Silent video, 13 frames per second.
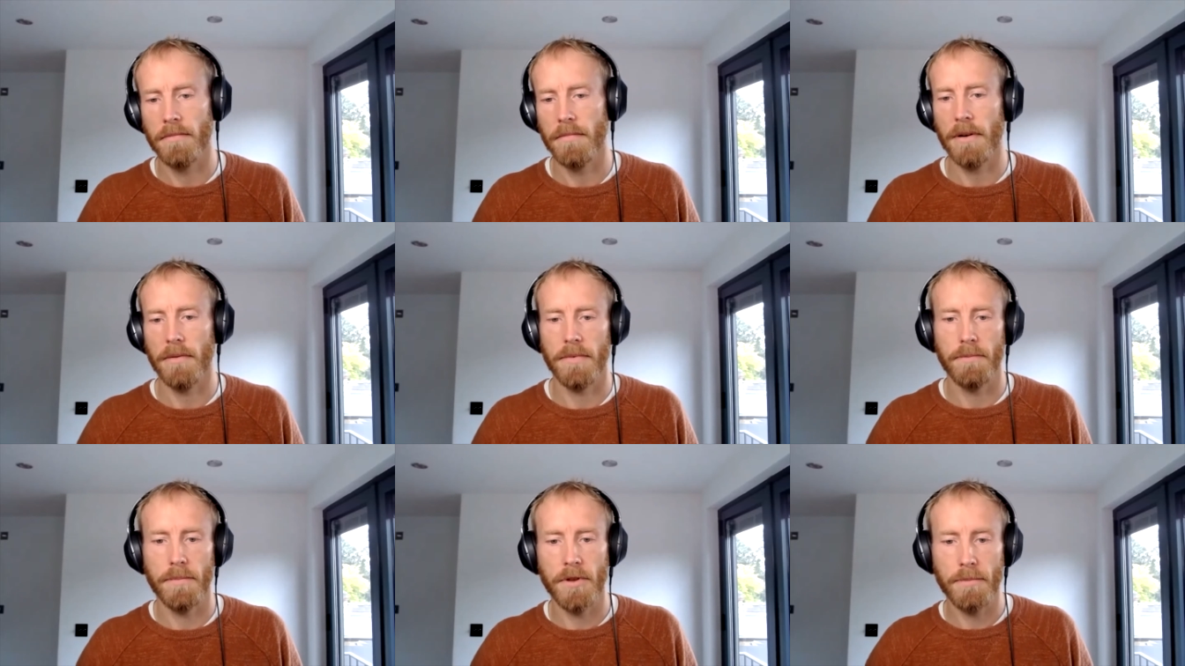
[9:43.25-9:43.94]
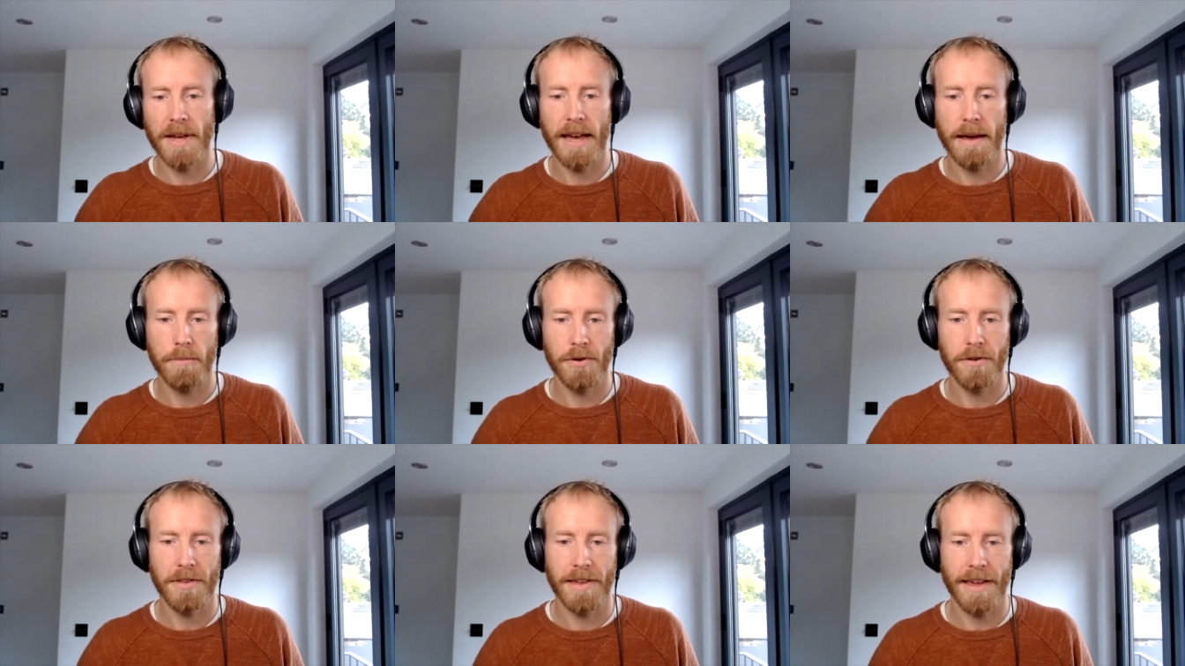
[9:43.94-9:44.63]
well, you began
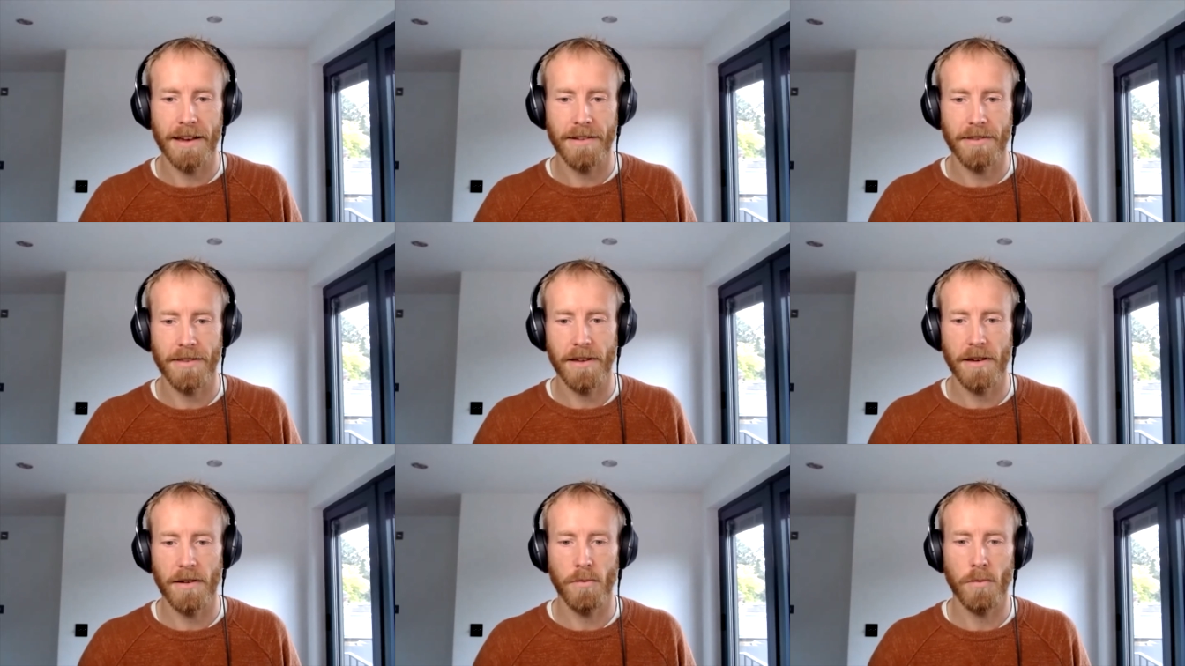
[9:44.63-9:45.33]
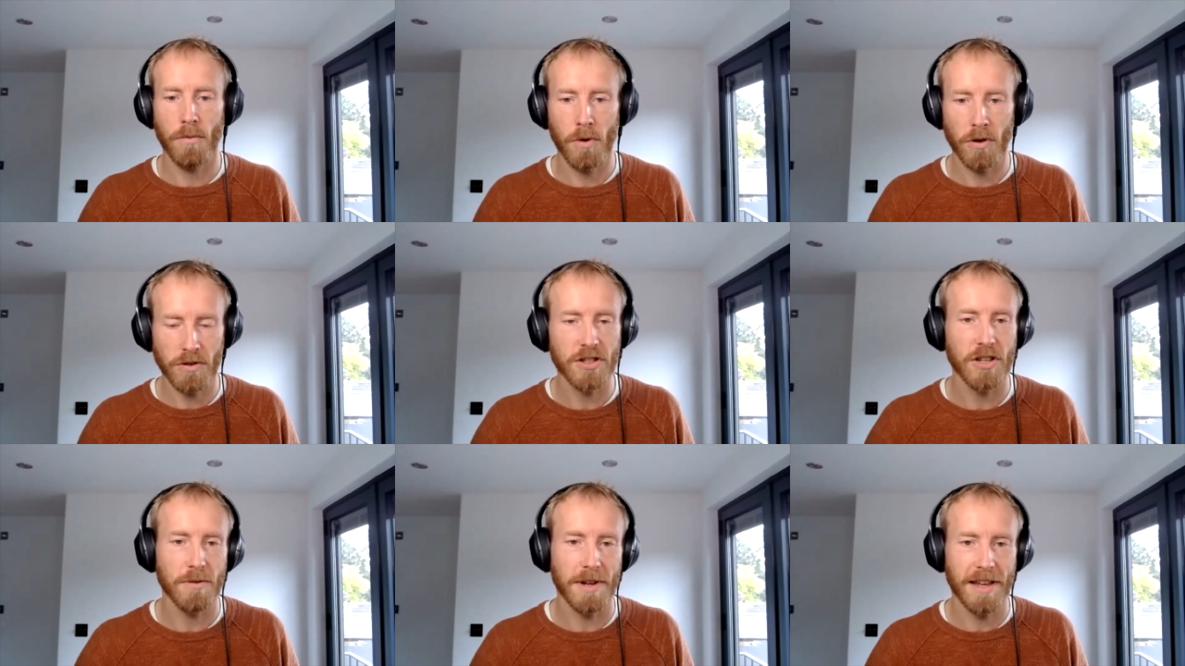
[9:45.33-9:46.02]
putting out uh,
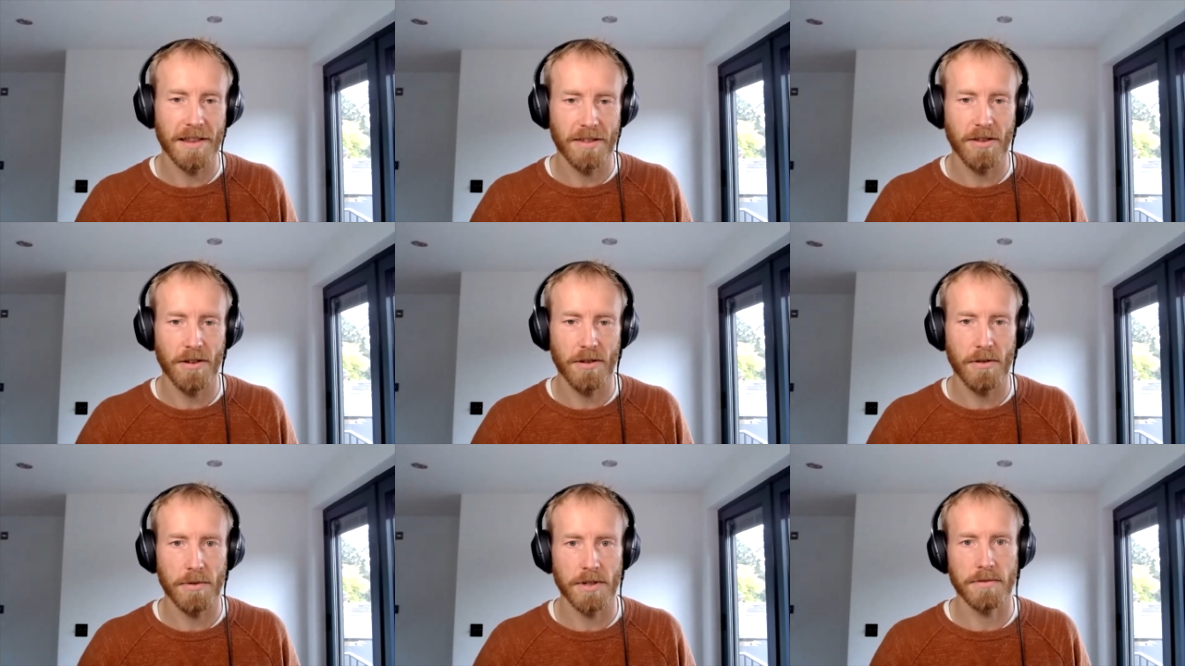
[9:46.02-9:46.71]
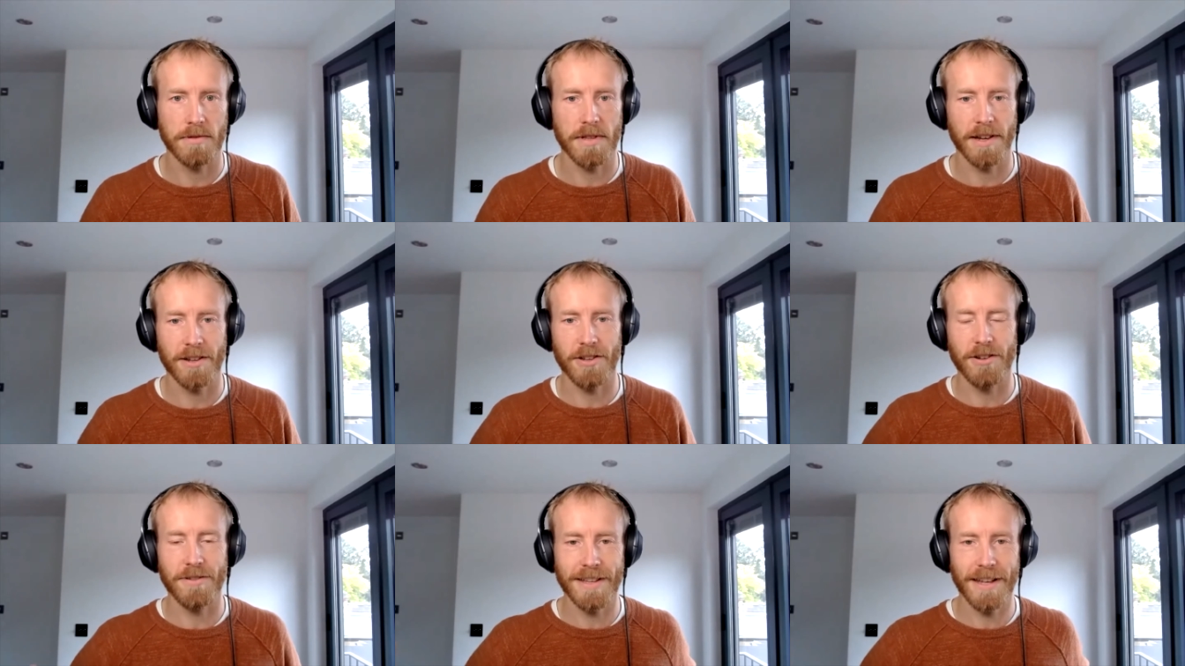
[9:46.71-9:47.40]
what's new in ETH two, which was like a
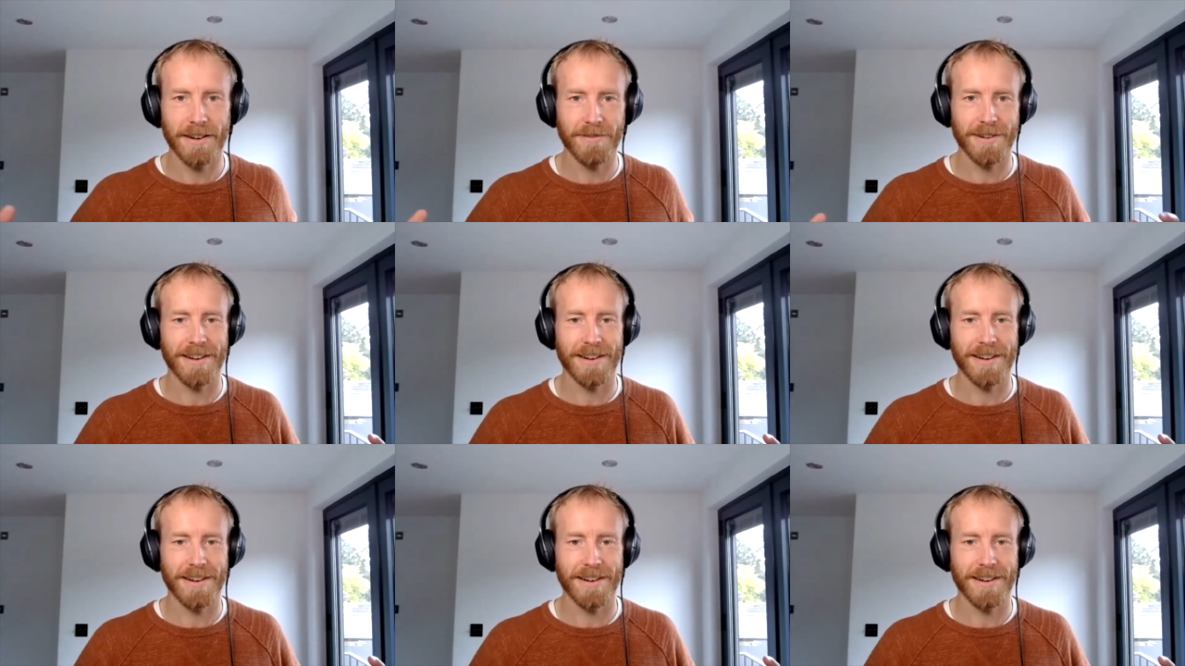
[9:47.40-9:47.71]
newsletter.